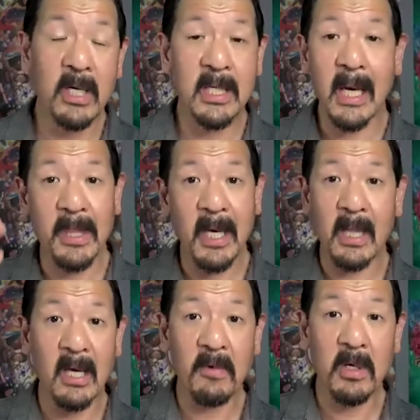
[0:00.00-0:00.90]
at that
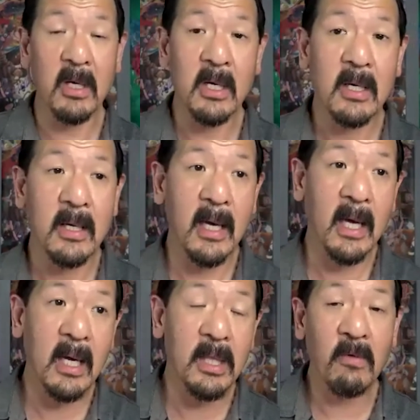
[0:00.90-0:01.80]
level,
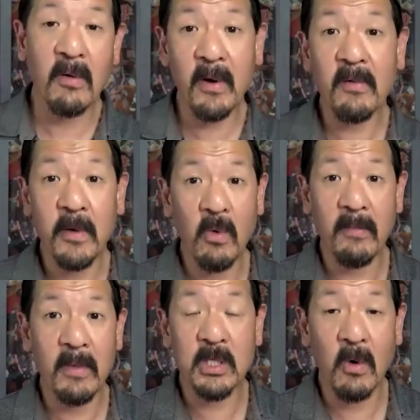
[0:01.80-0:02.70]
and there were very few
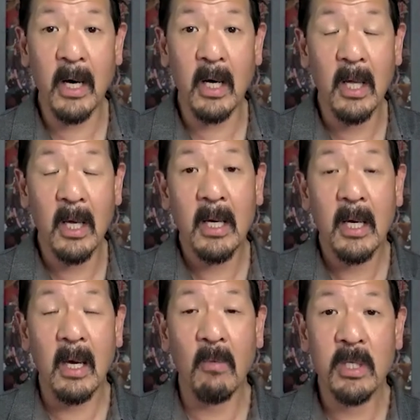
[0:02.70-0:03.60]
women as well.
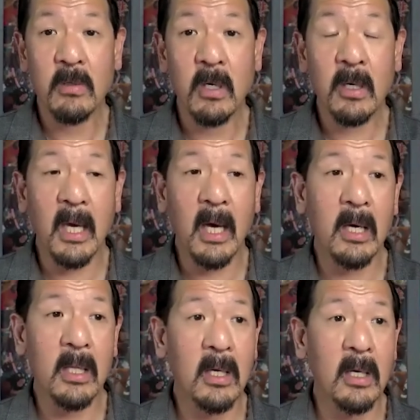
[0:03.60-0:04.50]
And when you look
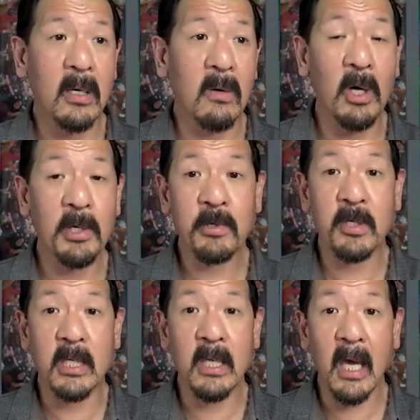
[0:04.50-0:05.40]
at Wall Street
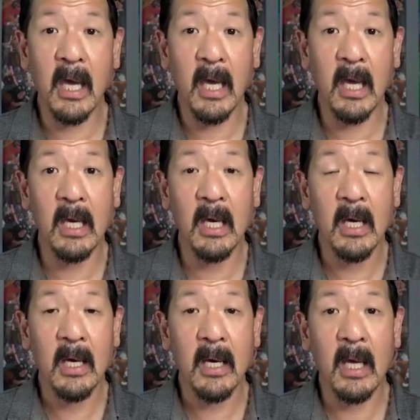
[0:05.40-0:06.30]
today,
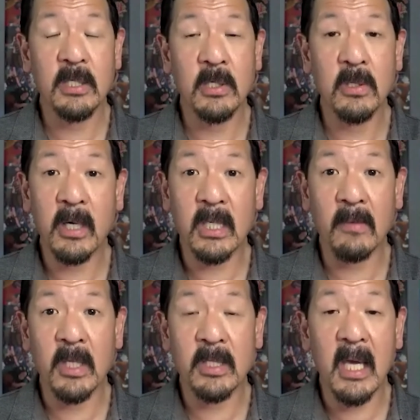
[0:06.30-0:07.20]
and you look at some
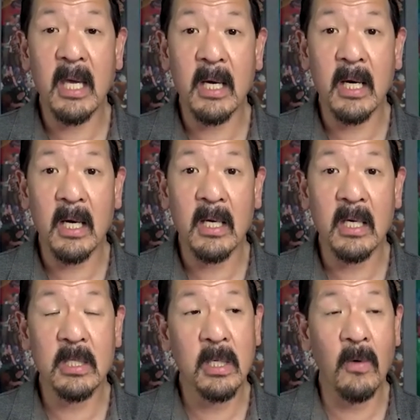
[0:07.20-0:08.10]
of the data
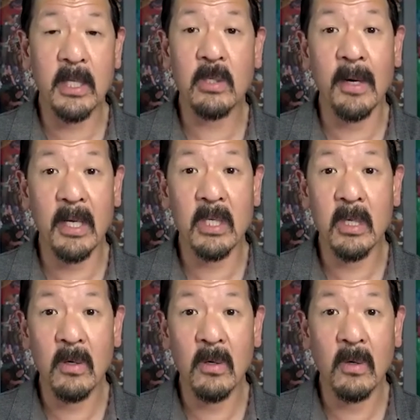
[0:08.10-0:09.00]
in
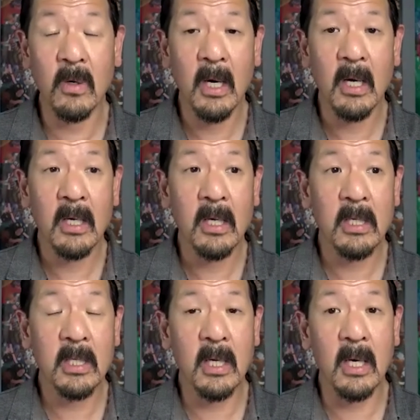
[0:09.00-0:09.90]
2022,
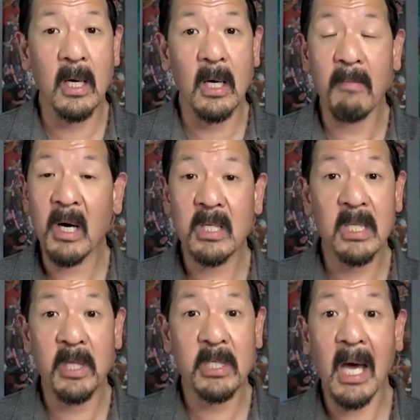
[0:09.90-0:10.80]
among some
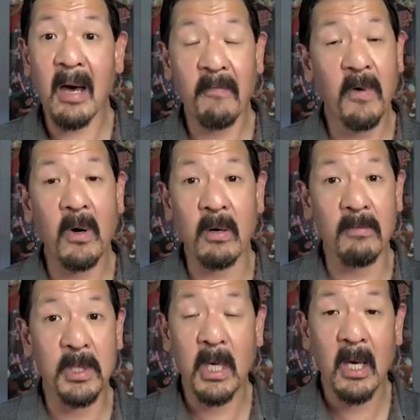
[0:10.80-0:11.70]
of the top
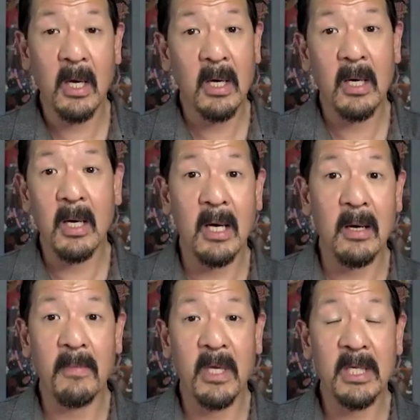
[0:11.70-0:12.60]
firms,
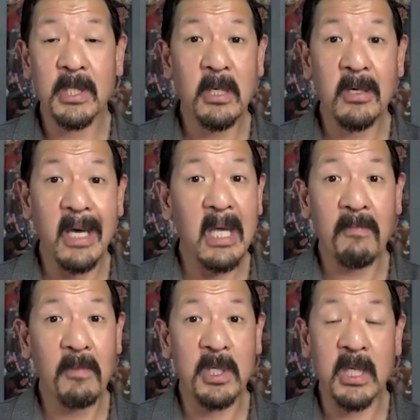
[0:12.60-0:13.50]
it's still
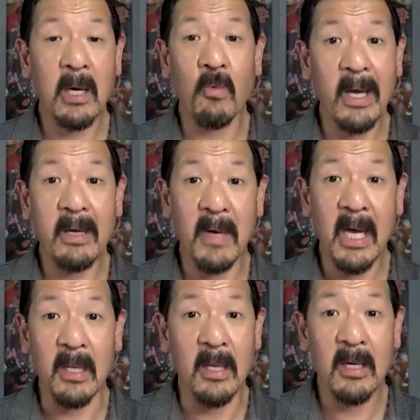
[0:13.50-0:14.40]
80% white men.
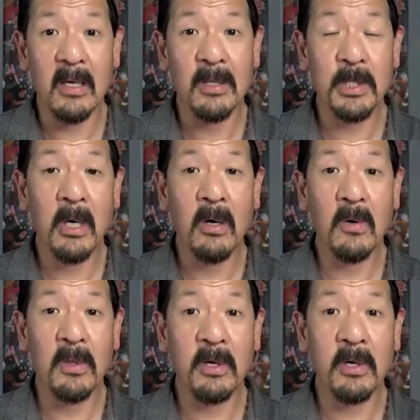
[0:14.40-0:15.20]
So there's